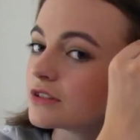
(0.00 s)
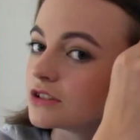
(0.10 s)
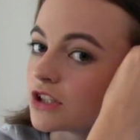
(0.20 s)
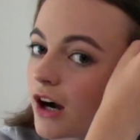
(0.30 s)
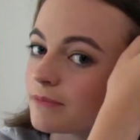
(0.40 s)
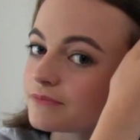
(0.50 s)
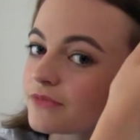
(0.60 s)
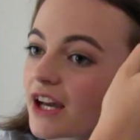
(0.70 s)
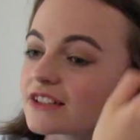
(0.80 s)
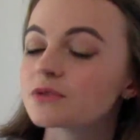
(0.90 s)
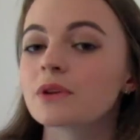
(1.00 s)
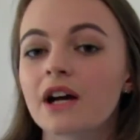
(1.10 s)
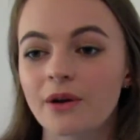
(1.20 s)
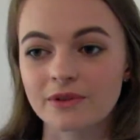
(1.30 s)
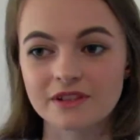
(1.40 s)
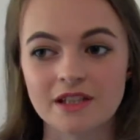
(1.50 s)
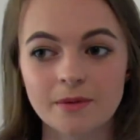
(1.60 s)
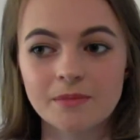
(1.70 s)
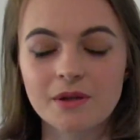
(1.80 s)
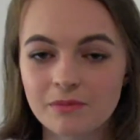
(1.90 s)
yeah, that's what I always
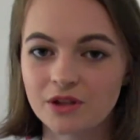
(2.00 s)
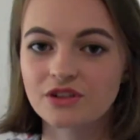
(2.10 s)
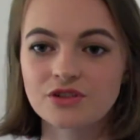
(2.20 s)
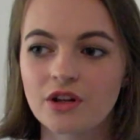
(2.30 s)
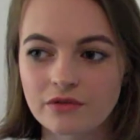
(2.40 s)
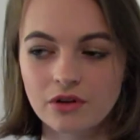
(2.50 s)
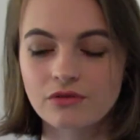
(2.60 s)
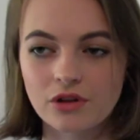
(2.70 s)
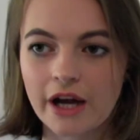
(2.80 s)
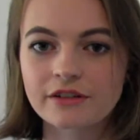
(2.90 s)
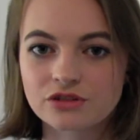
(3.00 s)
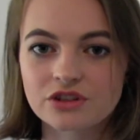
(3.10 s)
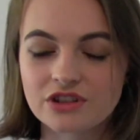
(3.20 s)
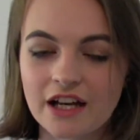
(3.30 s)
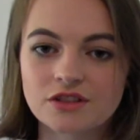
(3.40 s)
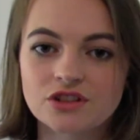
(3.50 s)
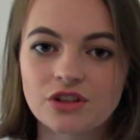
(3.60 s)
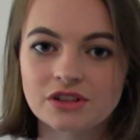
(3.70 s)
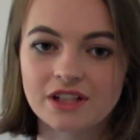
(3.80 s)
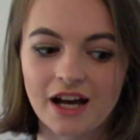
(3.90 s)
keep, because you never know if your actress is actually
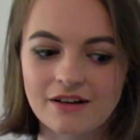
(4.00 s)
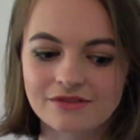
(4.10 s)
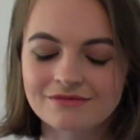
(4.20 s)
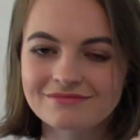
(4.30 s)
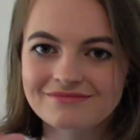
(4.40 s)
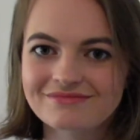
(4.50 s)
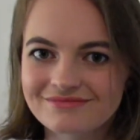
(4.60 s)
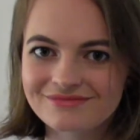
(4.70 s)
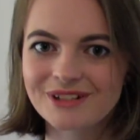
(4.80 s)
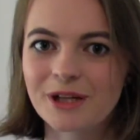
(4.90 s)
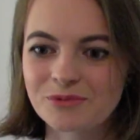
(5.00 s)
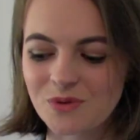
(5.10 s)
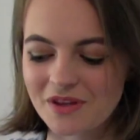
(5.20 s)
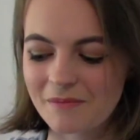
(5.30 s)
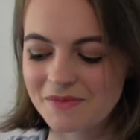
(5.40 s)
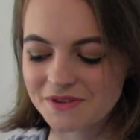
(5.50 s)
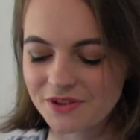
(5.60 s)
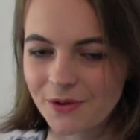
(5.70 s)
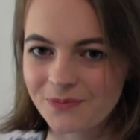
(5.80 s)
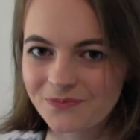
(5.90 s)
going to have clips with them.
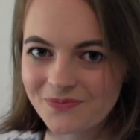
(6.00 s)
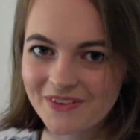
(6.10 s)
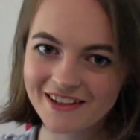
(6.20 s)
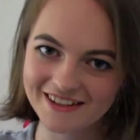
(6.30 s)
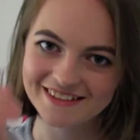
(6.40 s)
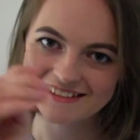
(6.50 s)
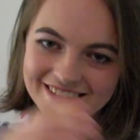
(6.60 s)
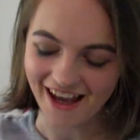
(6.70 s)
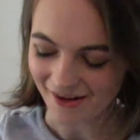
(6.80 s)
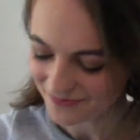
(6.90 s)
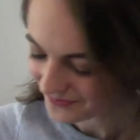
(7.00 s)
So yeah.